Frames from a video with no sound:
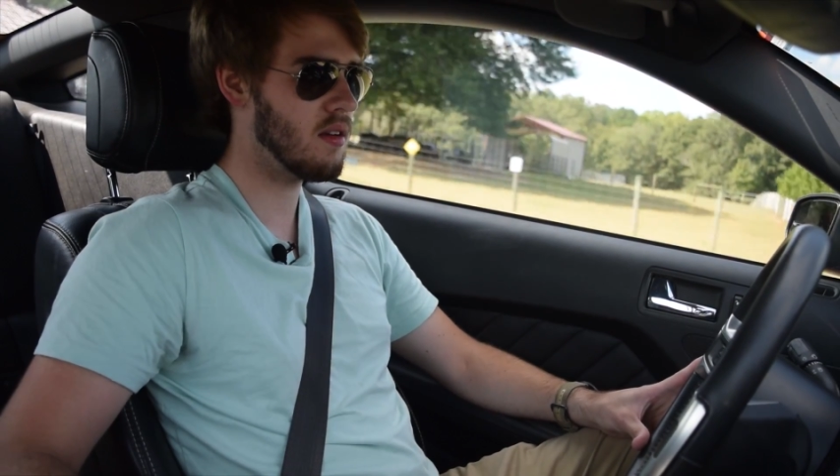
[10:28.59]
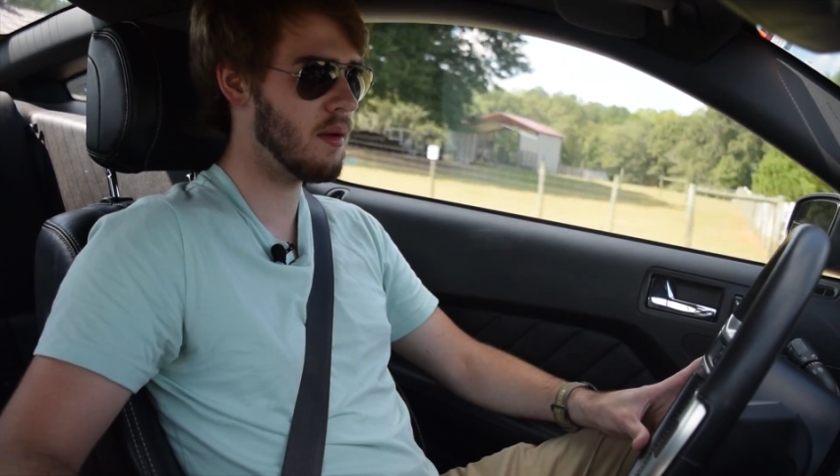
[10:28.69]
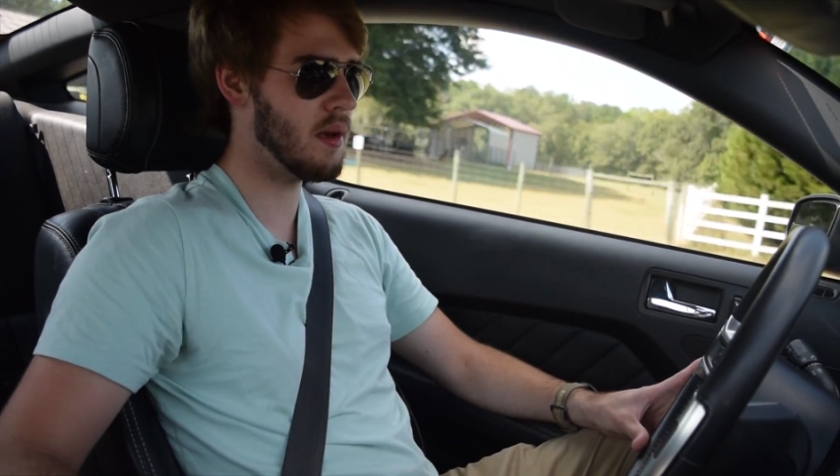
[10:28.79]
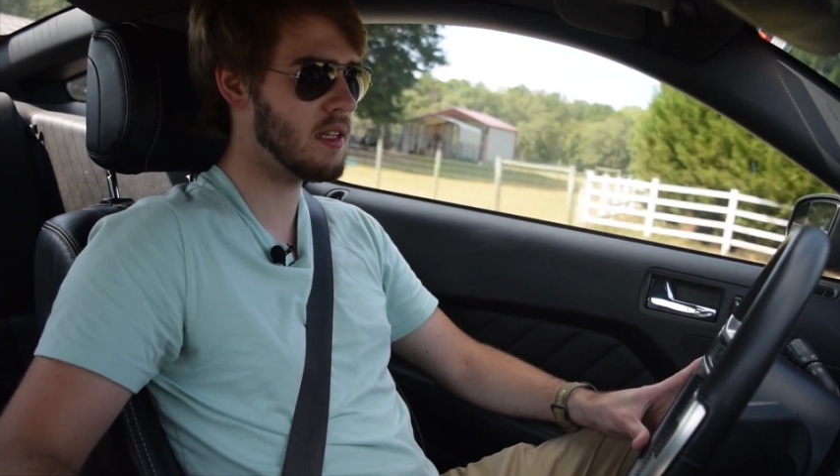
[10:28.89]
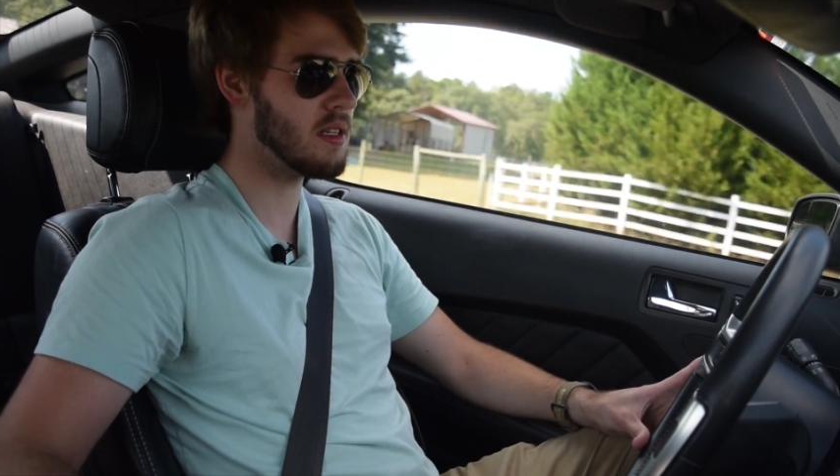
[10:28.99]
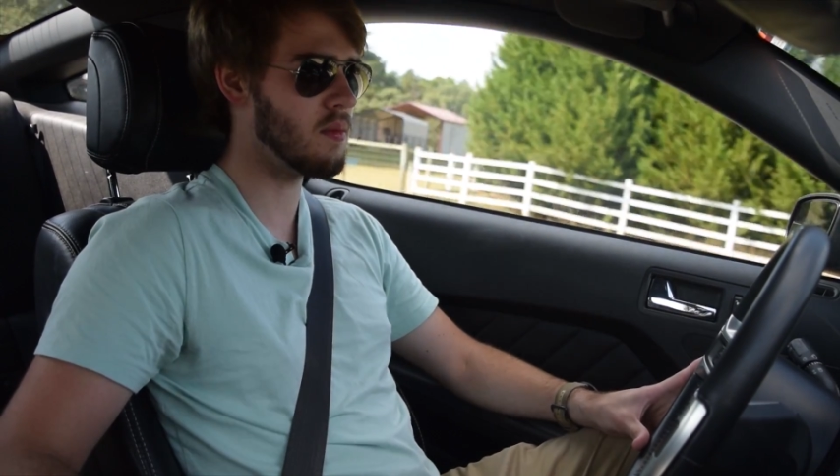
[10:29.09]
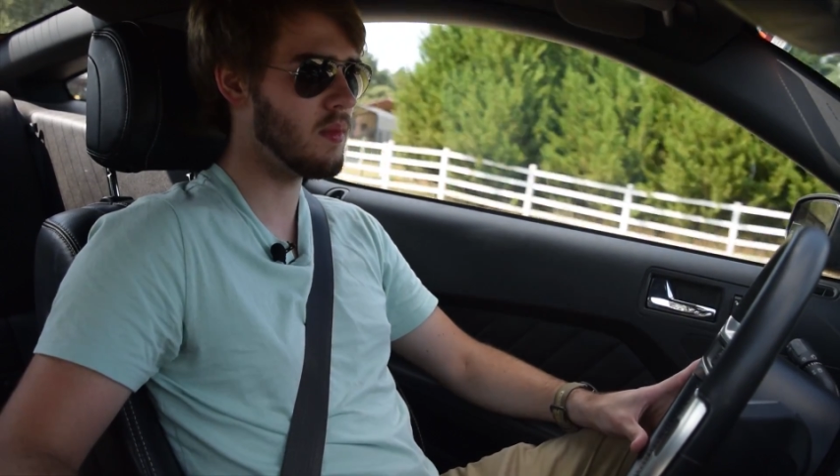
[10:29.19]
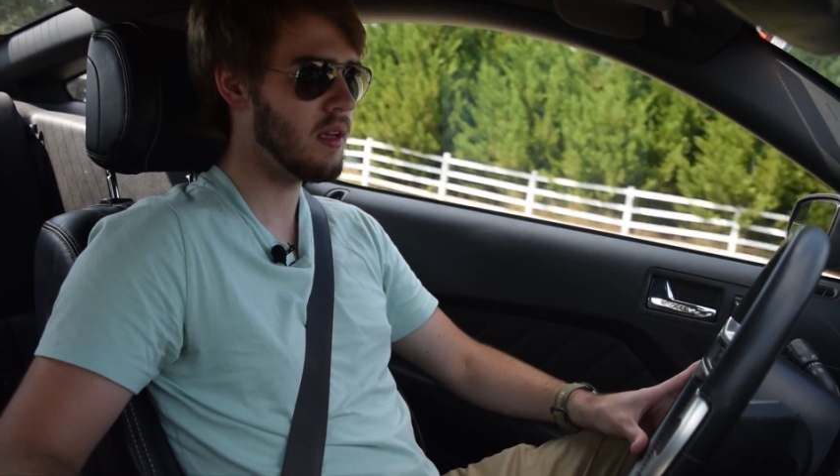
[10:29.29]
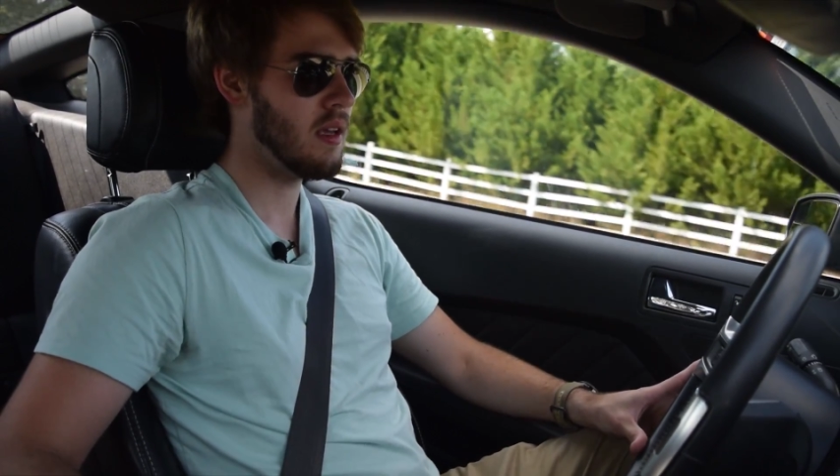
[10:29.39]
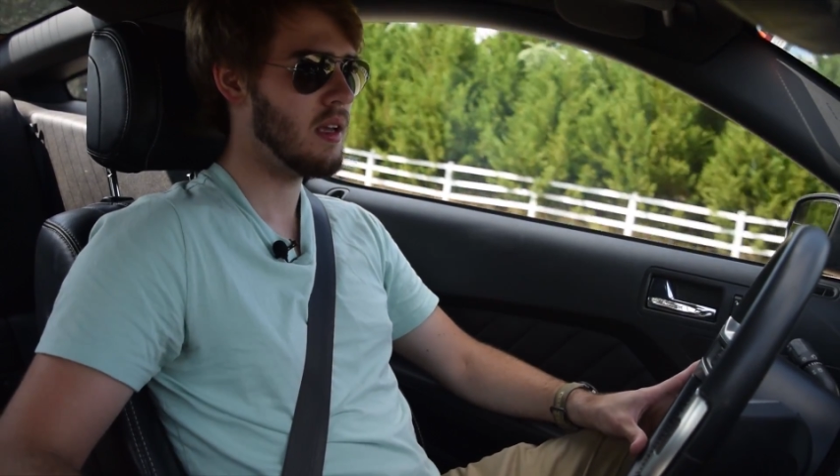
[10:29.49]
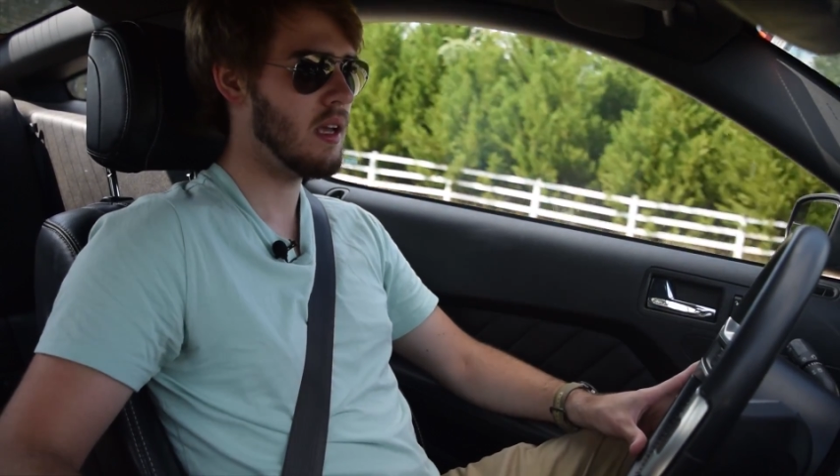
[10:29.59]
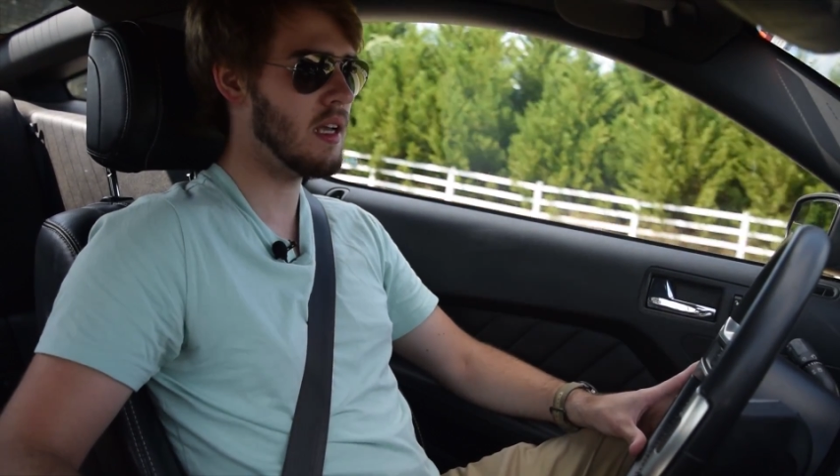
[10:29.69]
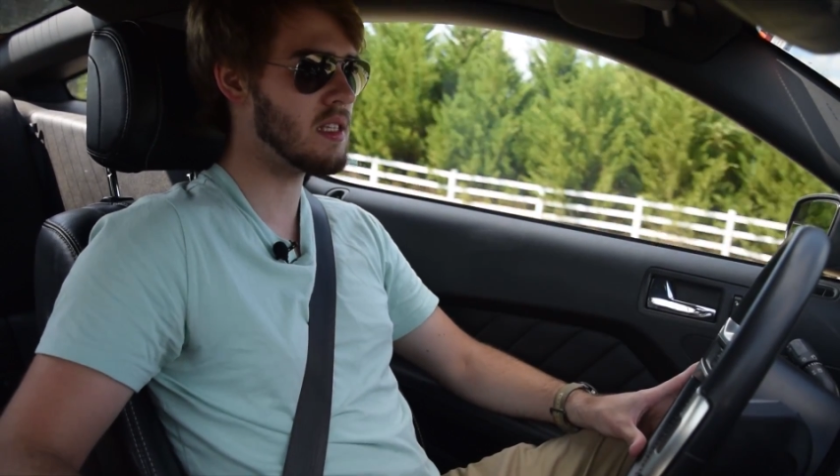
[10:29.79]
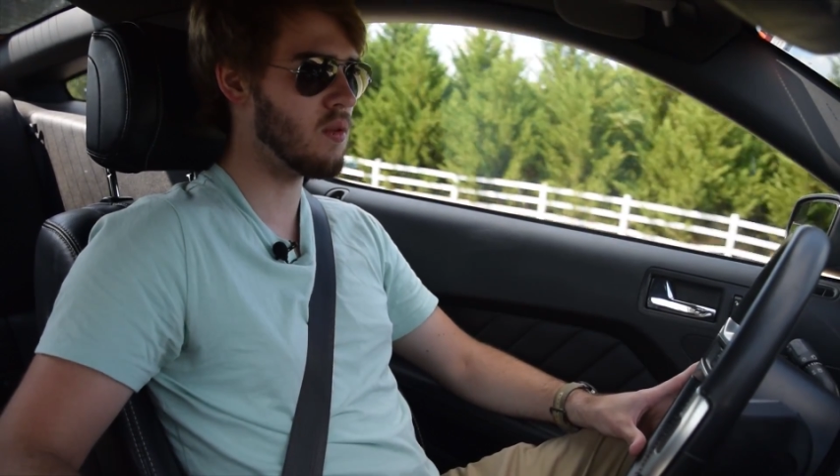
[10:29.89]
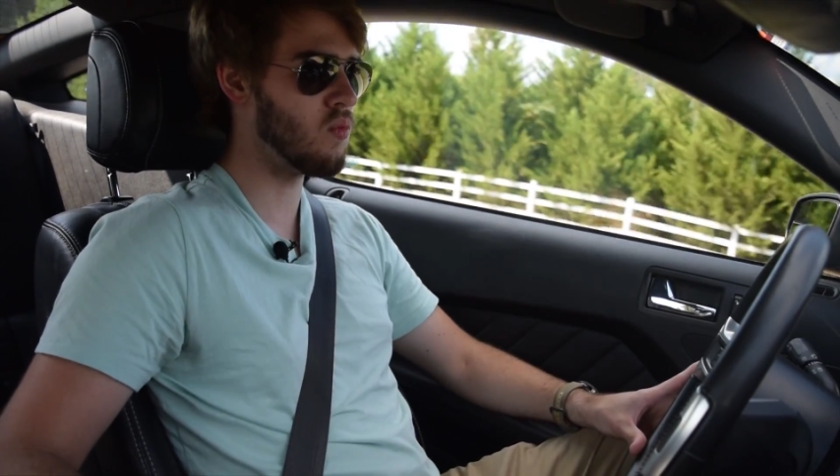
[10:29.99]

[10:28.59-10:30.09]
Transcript: I mean, it's a